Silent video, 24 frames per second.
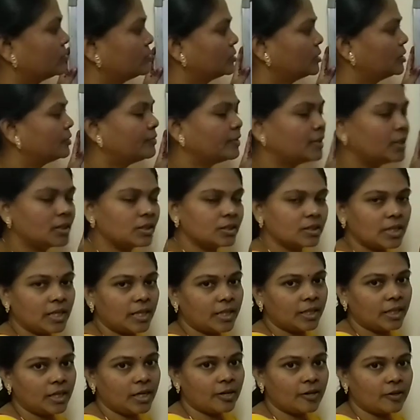So if it is
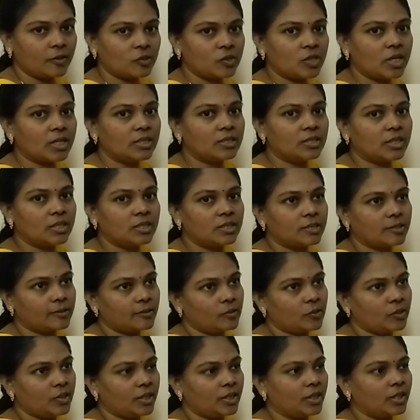any organization or
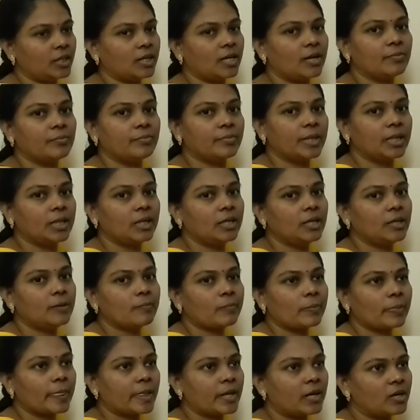any company
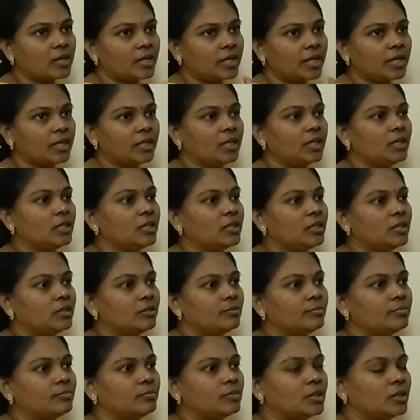or
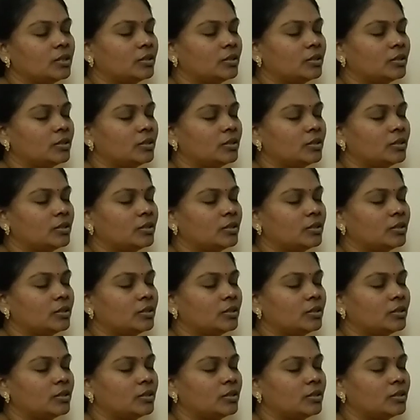any